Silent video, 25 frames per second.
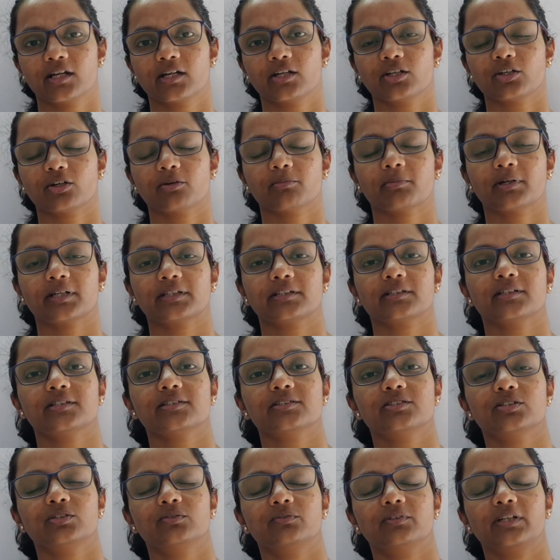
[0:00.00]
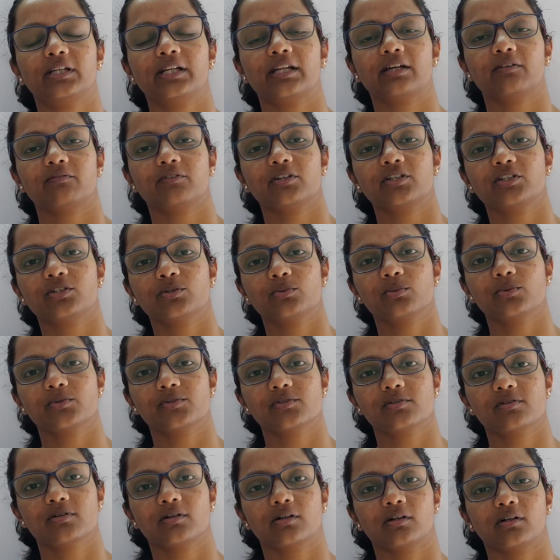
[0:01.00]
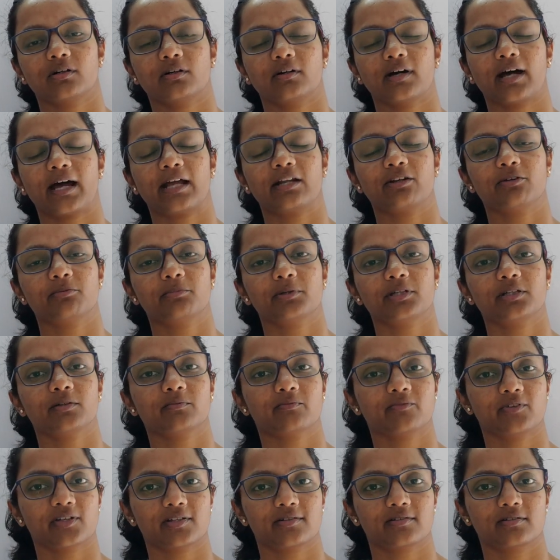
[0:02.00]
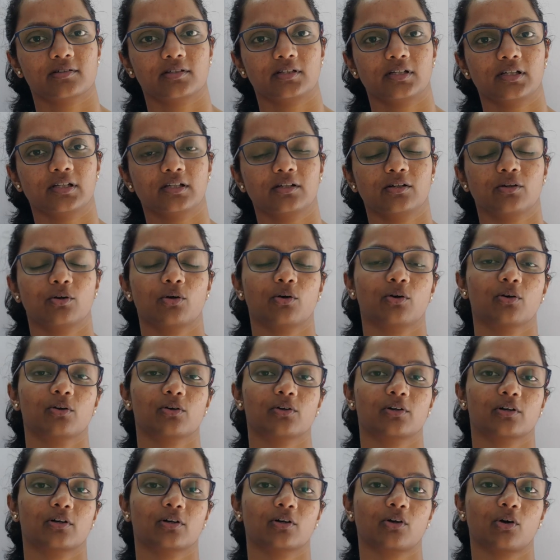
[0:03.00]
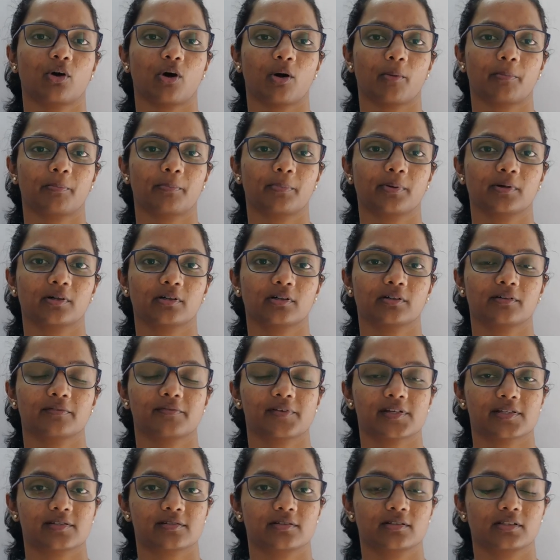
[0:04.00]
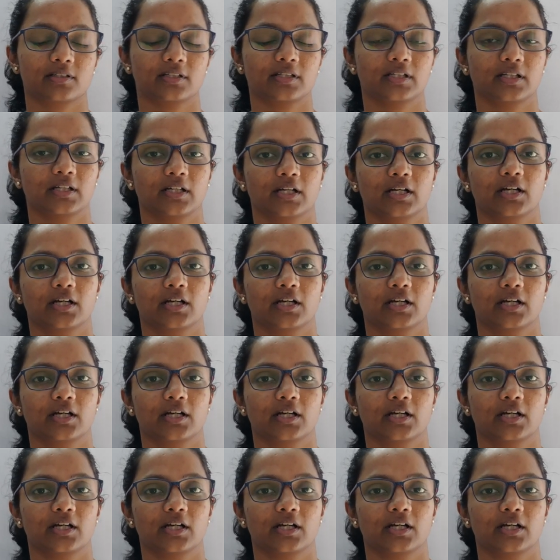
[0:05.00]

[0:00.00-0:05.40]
your mothers will never use an aluminium vessel or a copper vessel